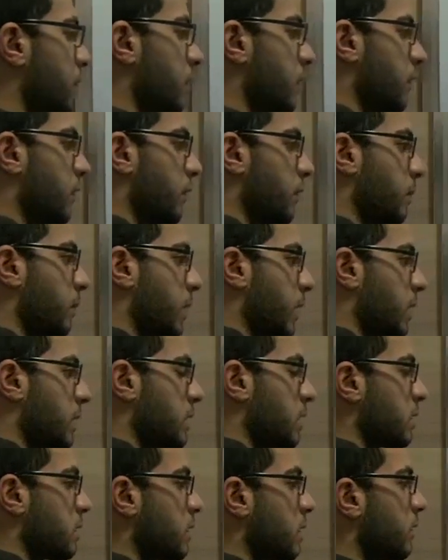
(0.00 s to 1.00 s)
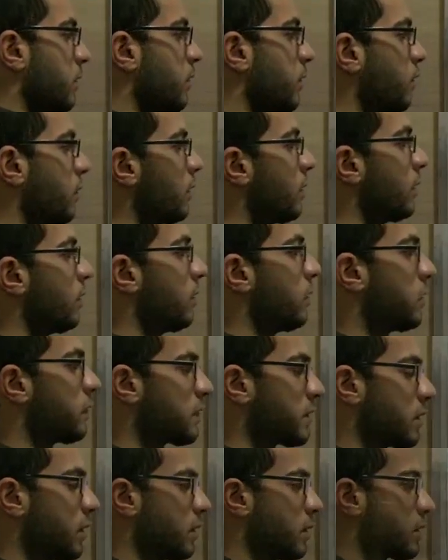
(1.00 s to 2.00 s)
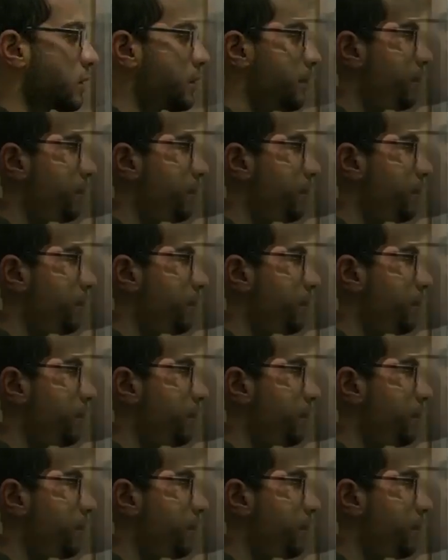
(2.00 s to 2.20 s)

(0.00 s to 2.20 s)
of nerve impulses through the nerve cells.